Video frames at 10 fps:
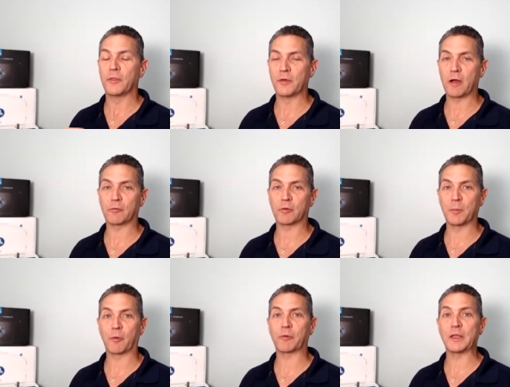They're not
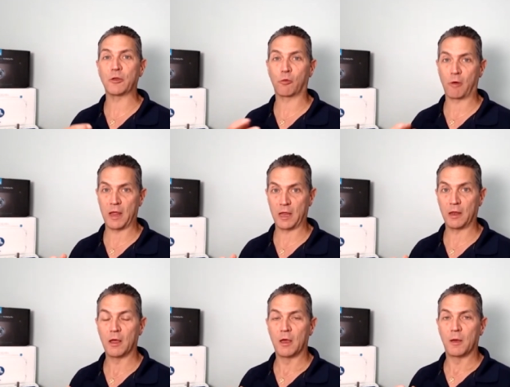really marine
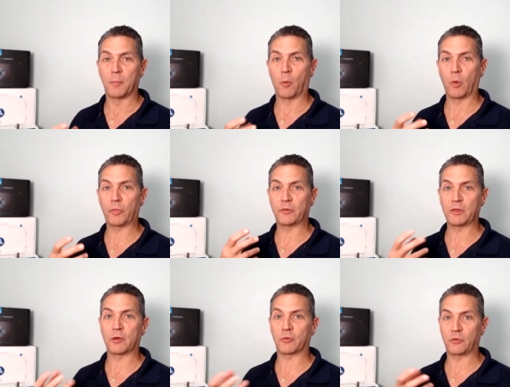grade, but what the
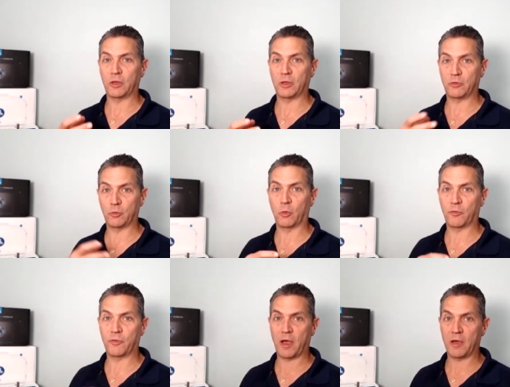DRC
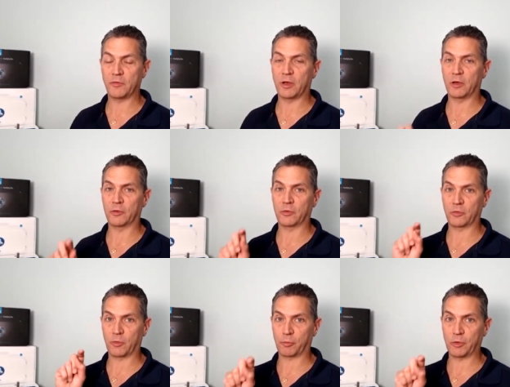205 does,
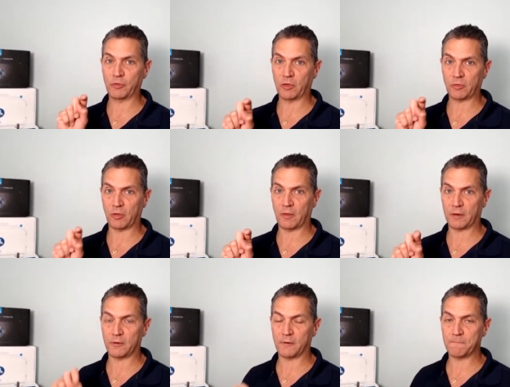it's a preset
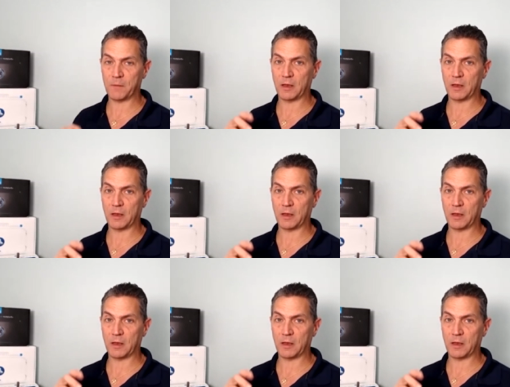selector,